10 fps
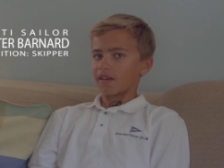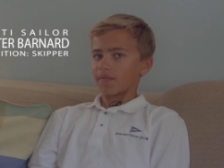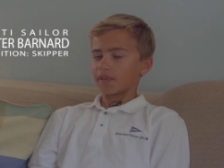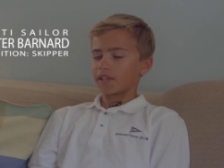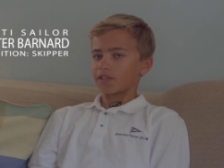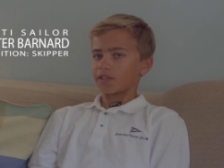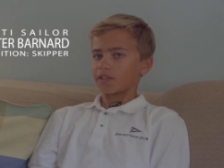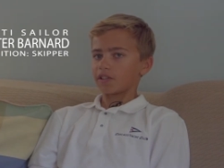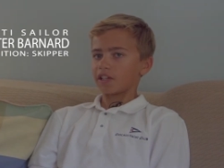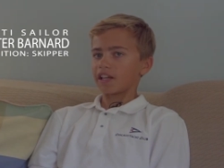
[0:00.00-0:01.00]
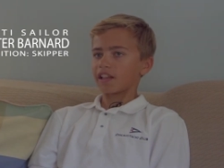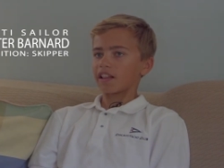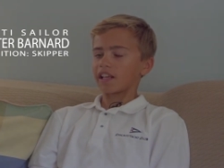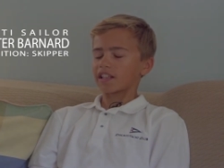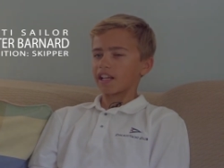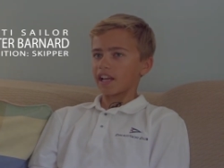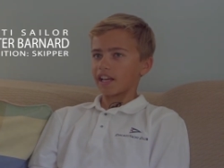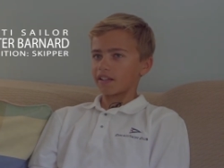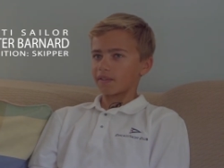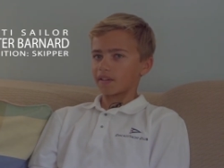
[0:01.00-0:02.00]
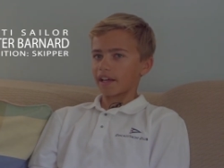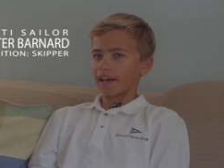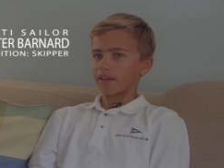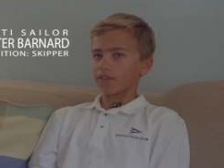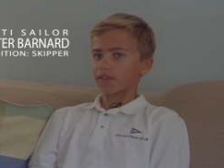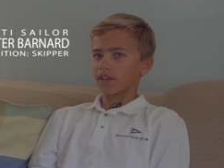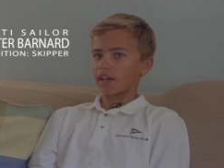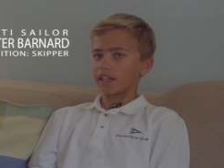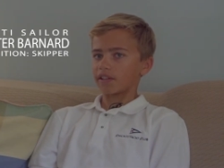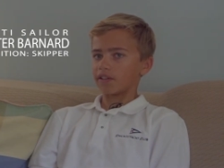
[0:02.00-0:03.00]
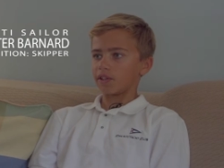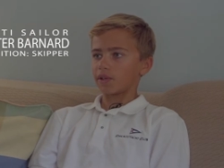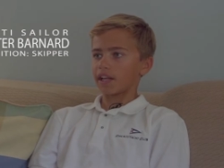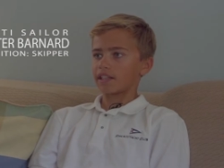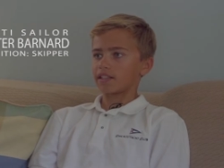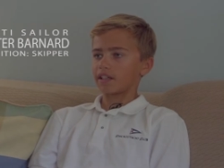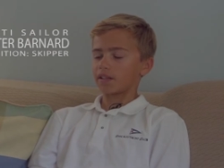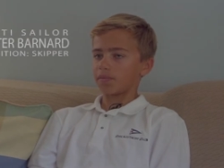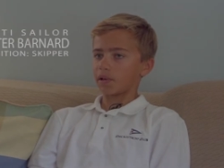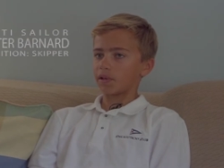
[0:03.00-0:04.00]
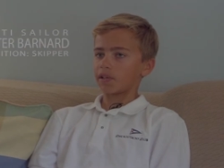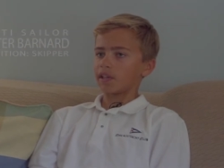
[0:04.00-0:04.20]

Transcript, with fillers: because um, she didn't think that anyone else like knew how to sail the boat.